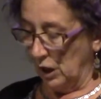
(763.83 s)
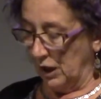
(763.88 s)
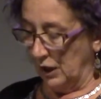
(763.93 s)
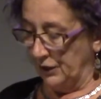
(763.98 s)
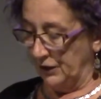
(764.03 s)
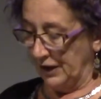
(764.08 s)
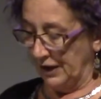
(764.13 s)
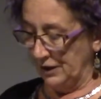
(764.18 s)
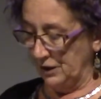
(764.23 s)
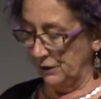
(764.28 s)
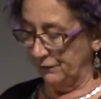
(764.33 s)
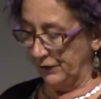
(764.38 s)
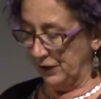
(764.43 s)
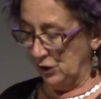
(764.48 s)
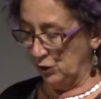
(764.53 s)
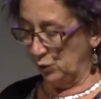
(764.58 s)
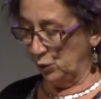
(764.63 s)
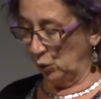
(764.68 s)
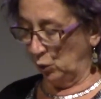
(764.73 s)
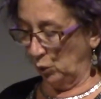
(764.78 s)
The
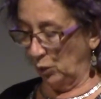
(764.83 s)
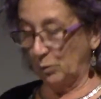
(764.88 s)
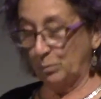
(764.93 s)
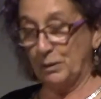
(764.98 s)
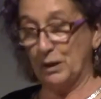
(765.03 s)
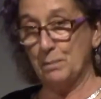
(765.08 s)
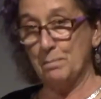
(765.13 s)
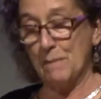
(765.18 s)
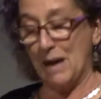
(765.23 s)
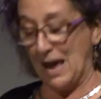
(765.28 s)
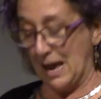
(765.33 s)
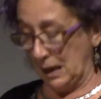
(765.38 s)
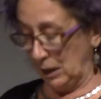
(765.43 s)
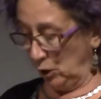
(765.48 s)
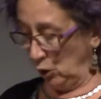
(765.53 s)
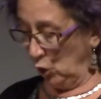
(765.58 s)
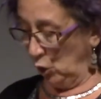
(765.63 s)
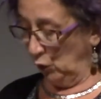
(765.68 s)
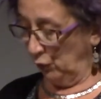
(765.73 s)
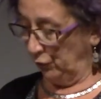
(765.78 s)
individual will be
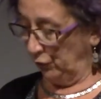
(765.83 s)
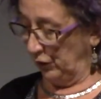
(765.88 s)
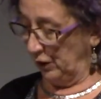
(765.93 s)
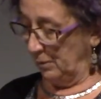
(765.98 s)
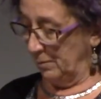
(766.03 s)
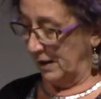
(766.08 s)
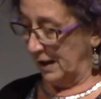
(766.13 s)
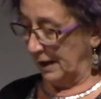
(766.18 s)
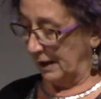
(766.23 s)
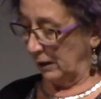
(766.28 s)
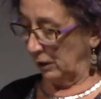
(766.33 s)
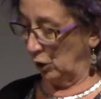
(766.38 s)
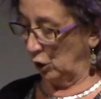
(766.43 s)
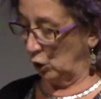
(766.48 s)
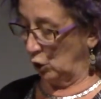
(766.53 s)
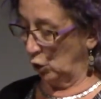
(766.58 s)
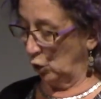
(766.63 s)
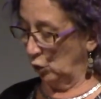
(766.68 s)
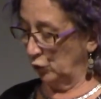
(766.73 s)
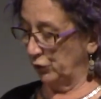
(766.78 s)
male or female
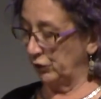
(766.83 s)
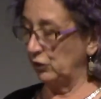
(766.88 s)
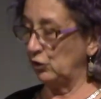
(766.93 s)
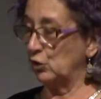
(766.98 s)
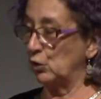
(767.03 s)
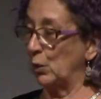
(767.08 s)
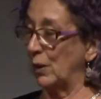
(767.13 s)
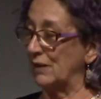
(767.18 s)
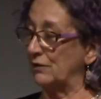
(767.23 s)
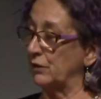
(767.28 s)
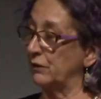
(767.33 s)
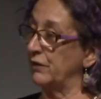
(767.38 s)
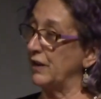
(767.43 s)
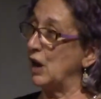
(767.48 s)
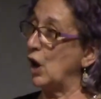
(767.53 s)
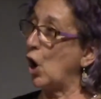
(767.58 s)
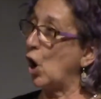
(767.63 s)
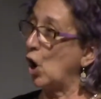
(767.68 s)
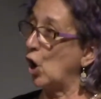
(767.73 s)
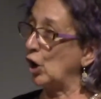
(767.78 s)
according to whether the
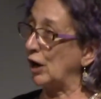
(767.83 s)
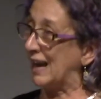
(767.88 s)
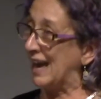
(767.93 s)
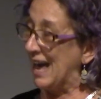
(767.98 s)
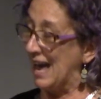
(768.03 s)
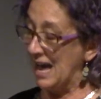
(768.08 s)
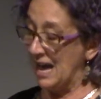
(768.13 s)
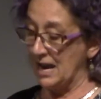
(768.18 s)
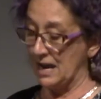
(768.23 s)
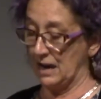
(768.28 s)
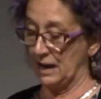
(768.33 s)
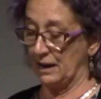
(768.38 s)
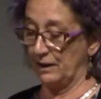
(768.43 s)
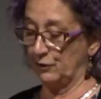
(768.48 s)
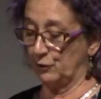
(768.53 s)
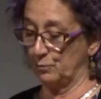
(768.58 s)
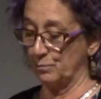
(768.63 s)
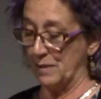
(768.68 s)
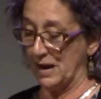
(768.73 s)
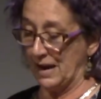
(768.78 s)
arche
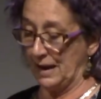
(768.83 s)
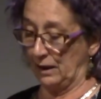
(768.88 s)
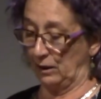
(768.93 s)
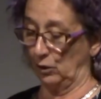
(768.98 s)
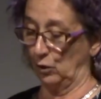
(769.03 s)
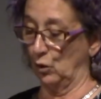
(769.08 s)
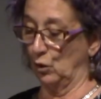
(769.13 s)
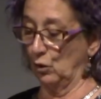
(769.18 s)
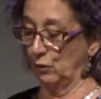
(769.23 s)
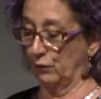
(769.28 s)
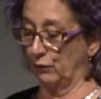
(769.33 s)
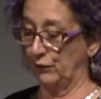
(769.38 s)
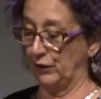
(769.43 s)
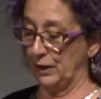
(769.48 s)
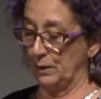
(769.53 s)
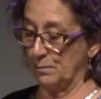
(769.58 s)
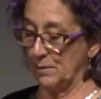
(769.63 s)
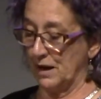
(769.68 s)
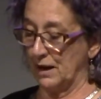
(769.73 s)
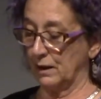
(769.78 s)
is male or
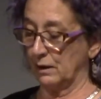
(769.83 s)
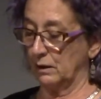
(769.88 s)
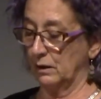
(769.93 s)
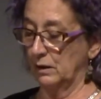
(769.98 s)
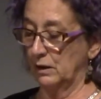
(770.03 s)
female,